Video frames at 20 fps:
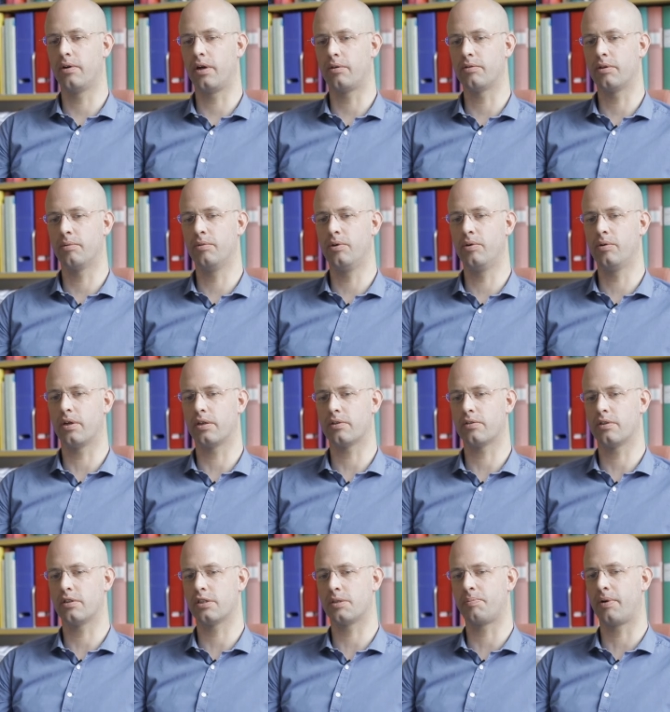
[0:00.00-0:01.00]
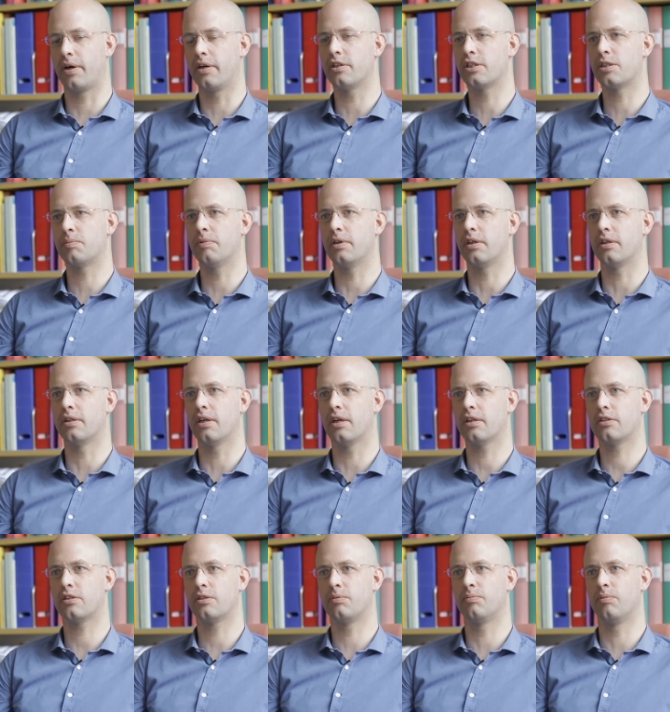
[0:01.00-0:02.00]
How the Moonhouse inspires me,
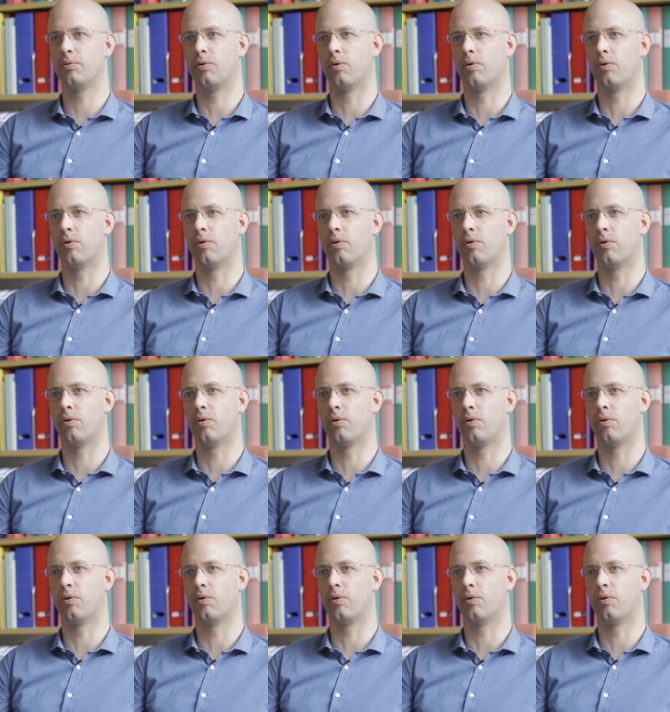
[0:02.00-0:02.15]
that's